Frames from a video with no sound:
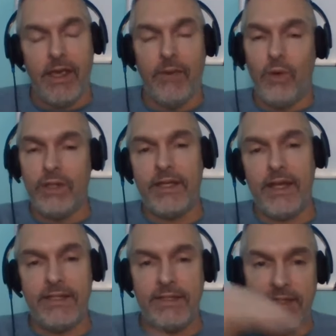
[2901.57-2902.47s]
And what did
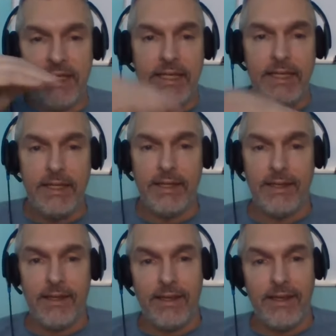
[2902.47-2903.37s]
I see
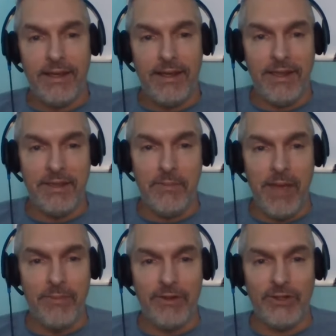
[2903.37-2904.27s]
in the
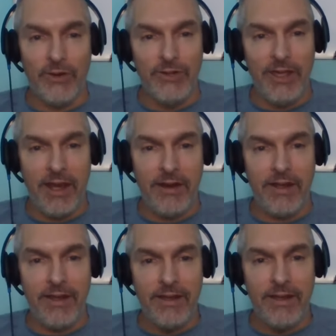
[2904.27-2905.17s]
members only
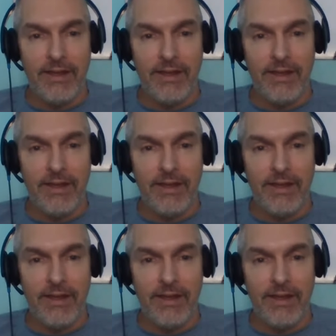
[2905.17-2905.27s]
area?